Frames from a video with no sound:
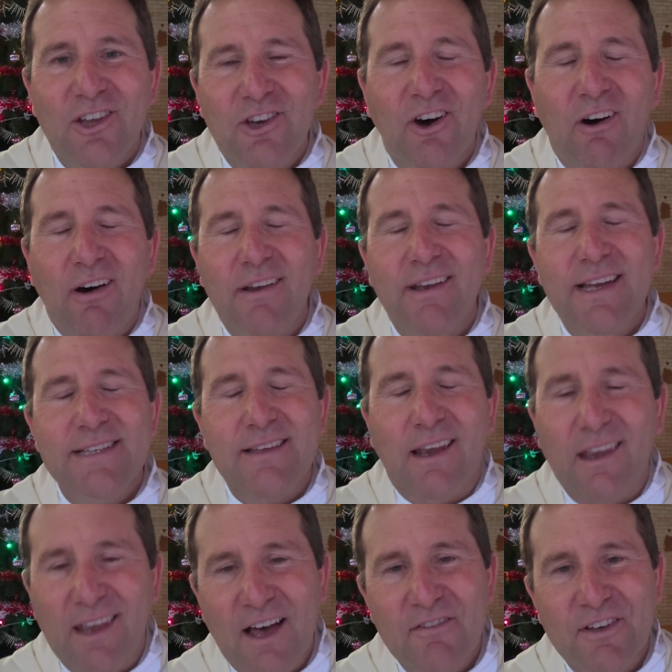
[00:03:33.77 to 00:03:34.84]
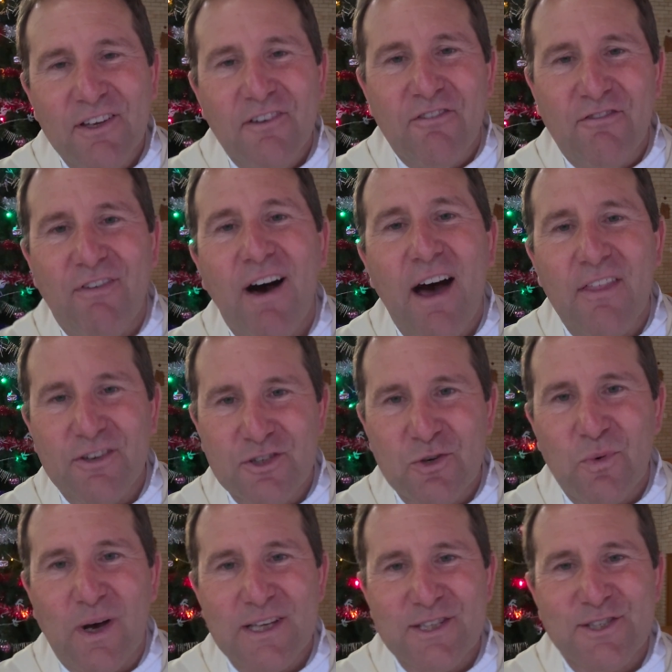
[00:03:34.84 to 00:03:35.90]
God is a loving father
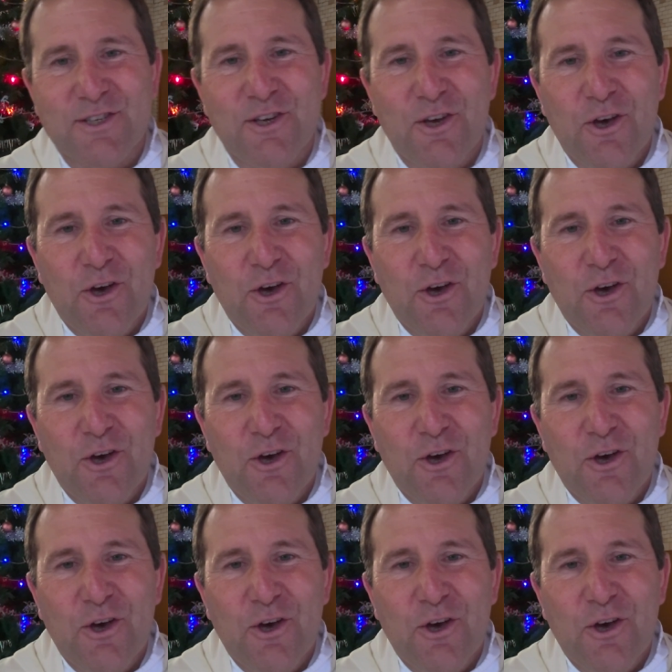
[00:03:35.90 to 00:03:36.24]
to us